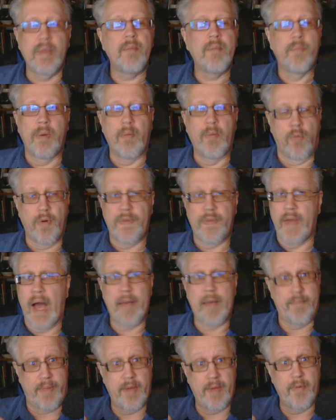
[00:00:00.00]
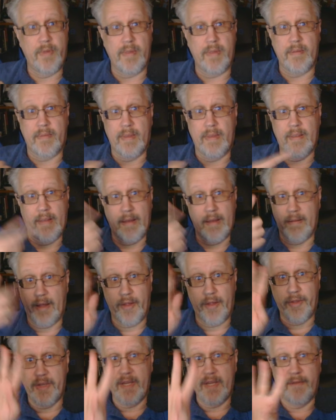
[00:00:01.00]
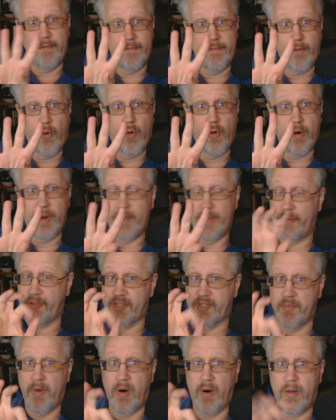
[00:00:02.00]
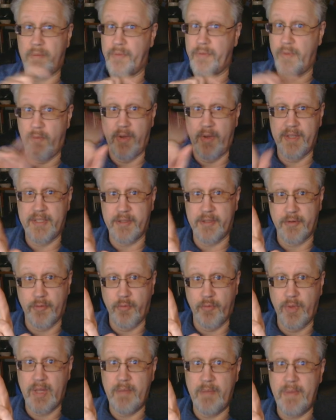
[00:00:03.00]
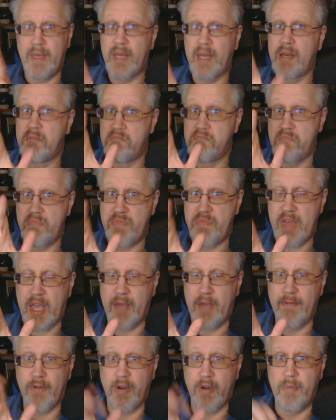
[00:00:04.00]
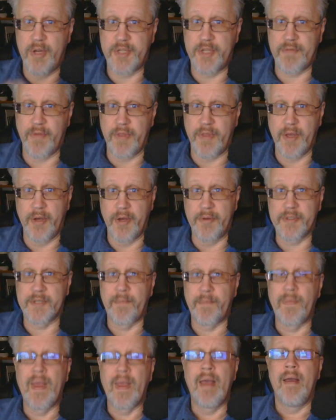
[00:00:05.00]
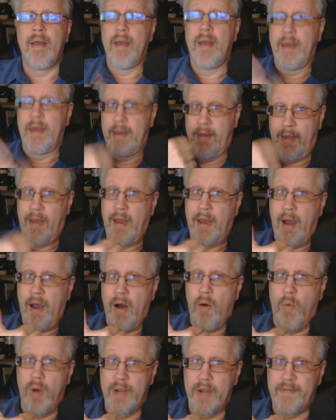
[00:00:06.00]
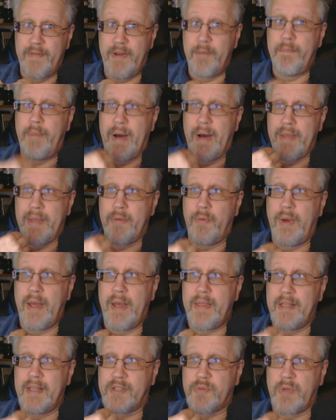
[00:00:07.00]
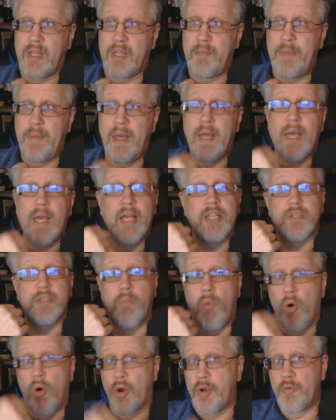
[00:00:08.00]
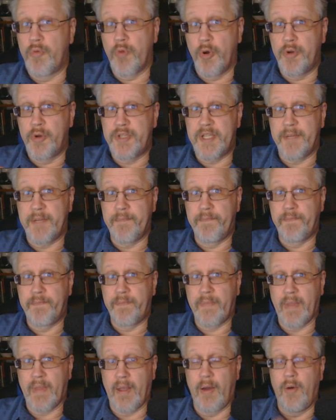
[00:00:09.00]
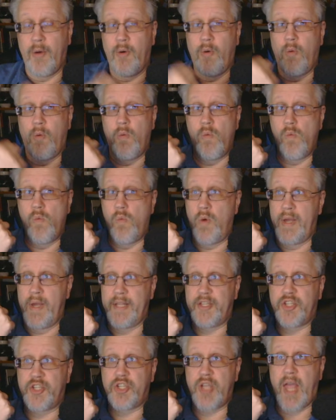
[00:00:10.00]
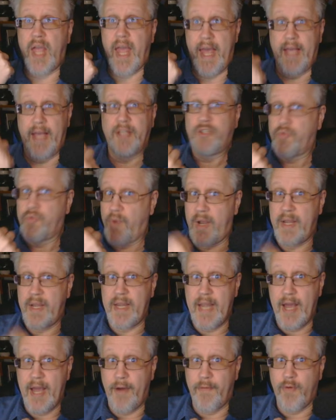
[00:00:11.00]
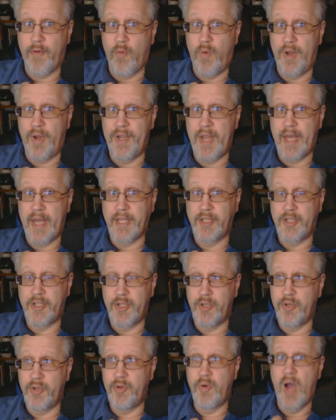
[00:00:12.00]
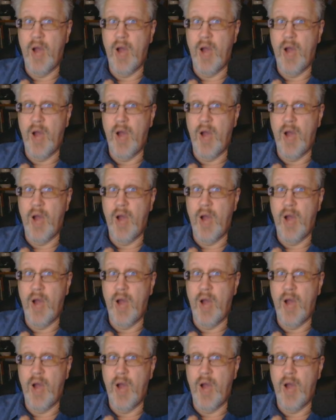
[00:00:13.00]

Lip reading: more than I play with, I only did 4, and they're small. The ones that are really big, thank you very much for those. One of them, by the way, that's really big is Morgenrot. which is ready now for 192.